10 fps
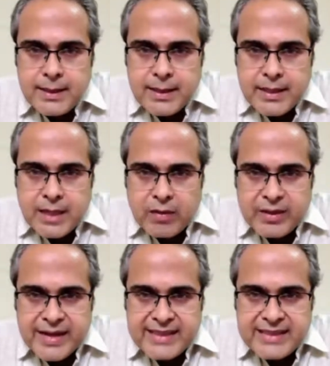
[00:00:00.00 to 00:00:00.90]
Now
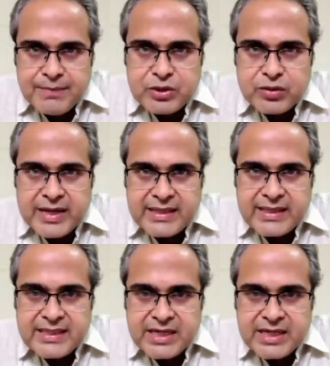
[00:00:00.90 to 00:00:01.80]
next step is to get
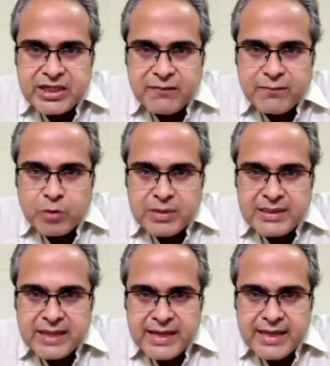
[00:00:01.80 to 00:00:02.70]
this gear shift probe
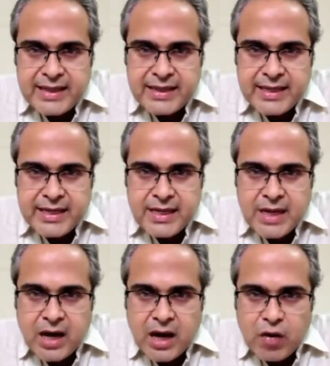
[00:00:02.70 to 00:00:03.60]
inside, and then
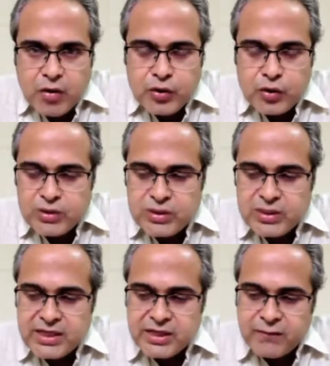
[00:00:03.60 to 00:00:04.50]
how you use this
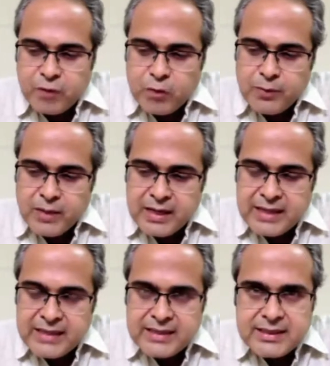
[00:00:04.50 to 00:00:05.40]
gear shift probe.
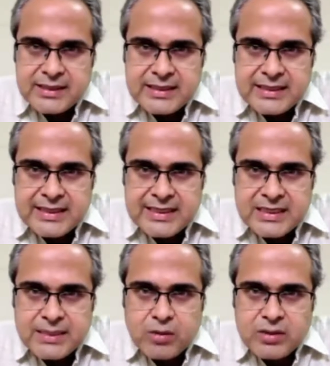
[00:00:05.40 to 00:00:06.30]
Let's
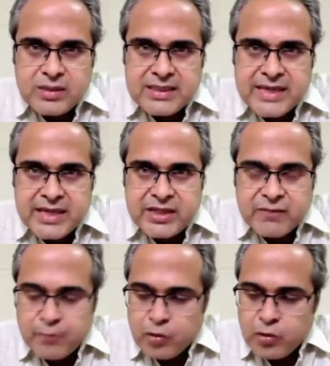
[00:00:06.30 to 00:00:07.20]
discuss about this gear
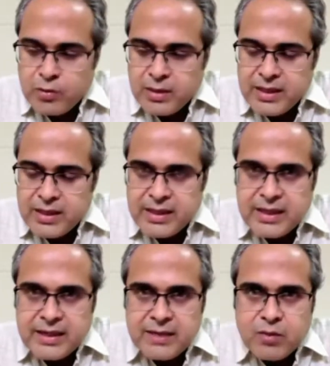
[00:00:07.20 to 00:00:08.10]
shift probe in a
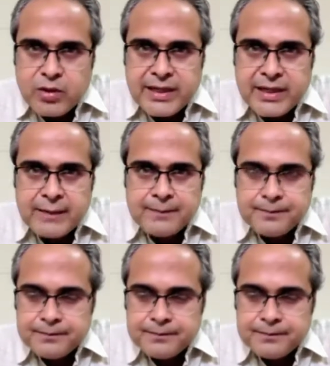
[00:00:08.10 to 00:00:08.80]
little more detail.